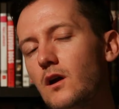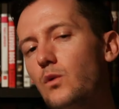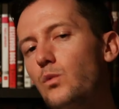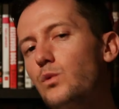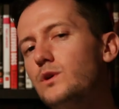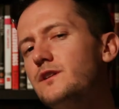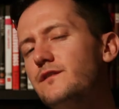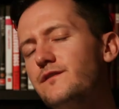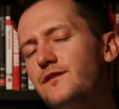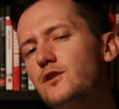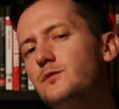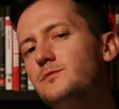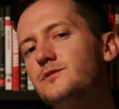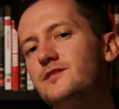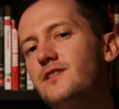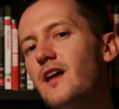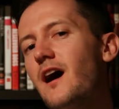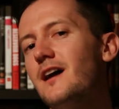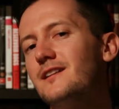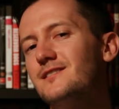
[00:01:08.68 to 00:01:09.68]
When the film
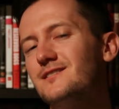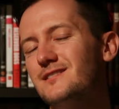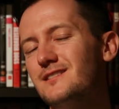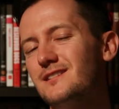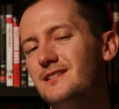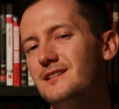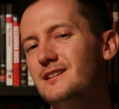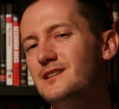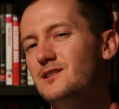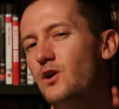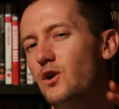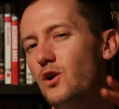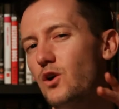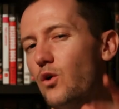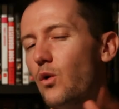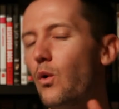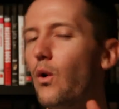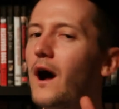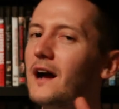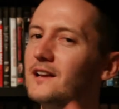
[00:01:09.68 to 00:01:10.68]
starts, you're not
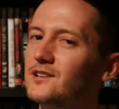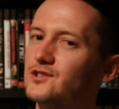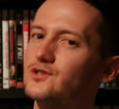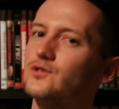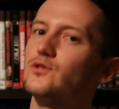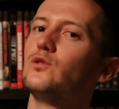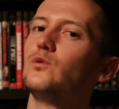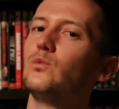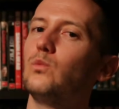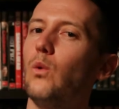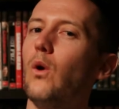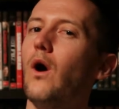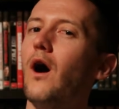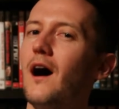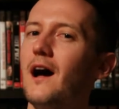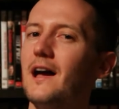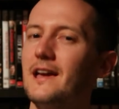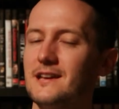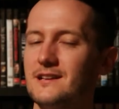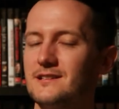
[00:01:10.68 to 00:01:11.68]
quite sure
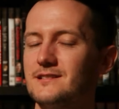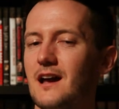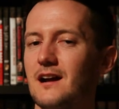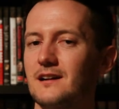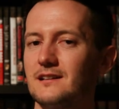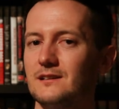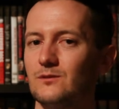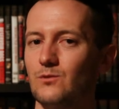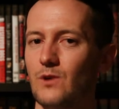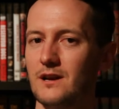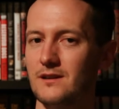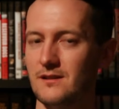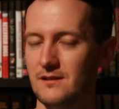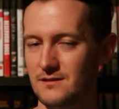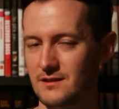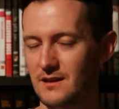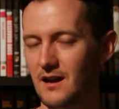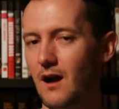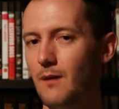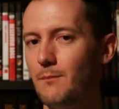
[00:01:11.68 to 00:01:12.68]
why exactly
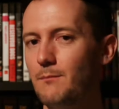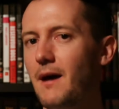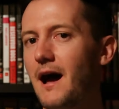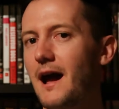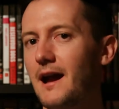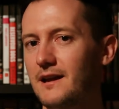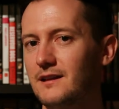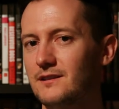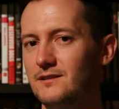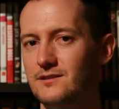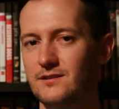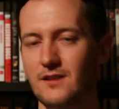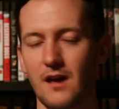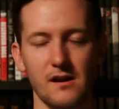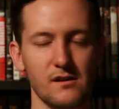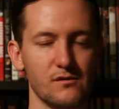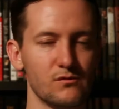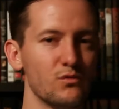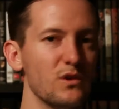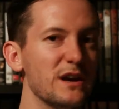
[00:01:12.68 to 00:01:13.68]
Renton's come back and
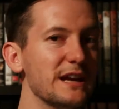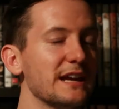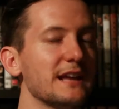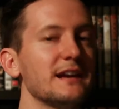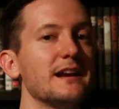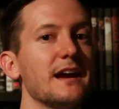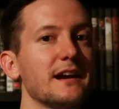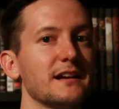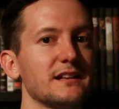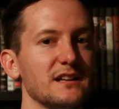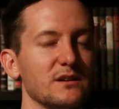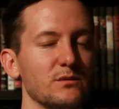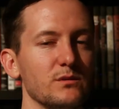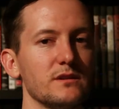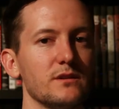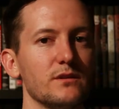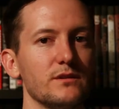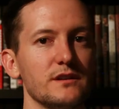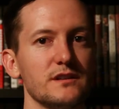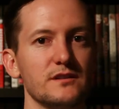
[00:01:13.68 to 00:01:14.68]
started reconnecting with
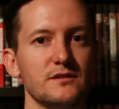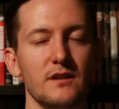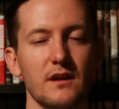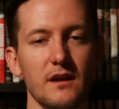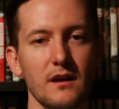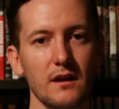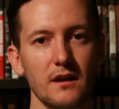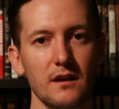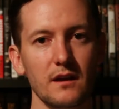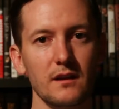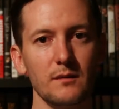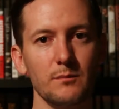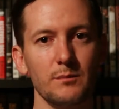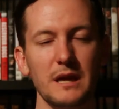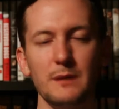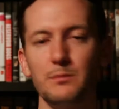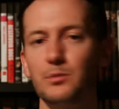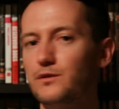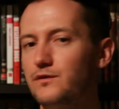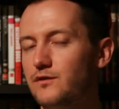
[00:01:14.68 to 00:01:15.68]
all these
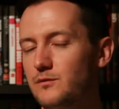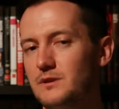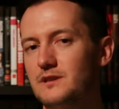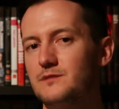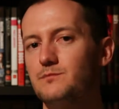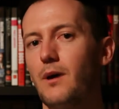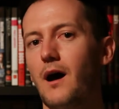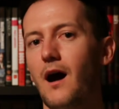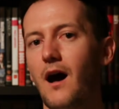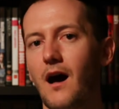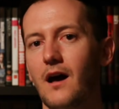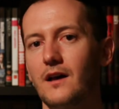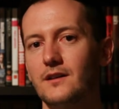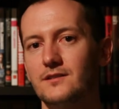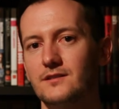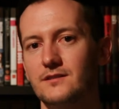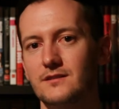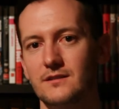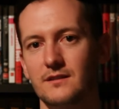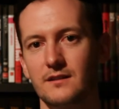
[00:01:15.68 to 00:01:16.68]
people from his
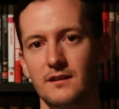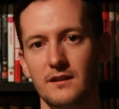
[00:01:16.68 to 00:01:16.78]
past,